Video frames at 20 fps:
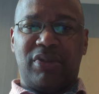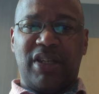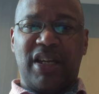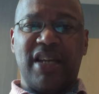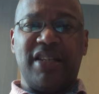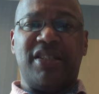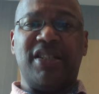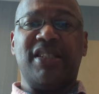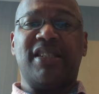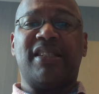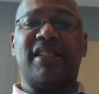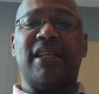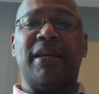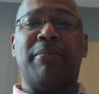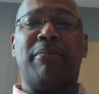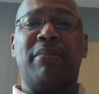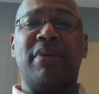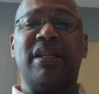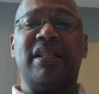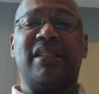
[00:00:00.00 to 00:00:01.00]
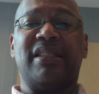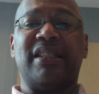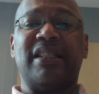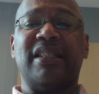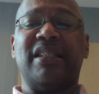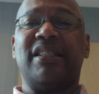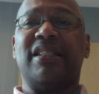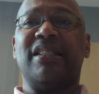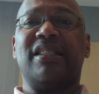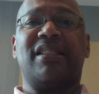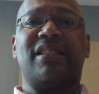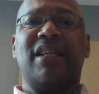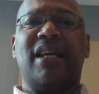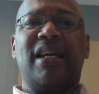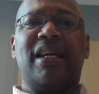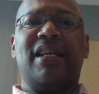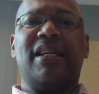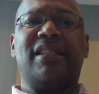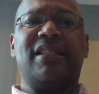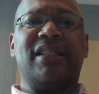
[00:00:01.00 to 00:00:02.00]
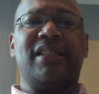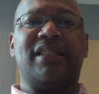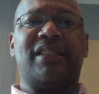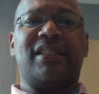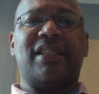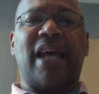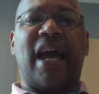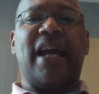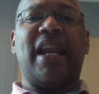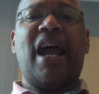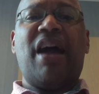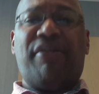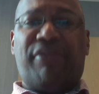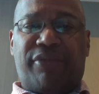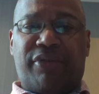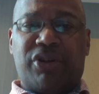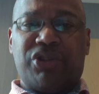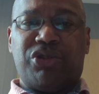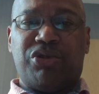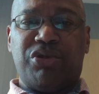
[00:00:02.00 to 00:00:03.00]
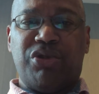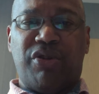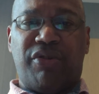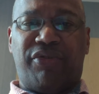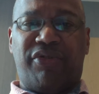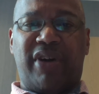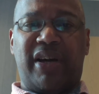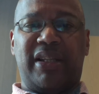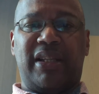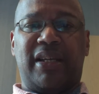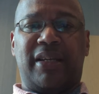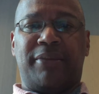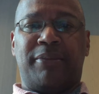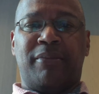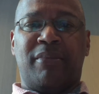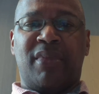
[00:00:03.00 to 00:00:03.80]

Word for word: It is it's it is it is an affront to your father.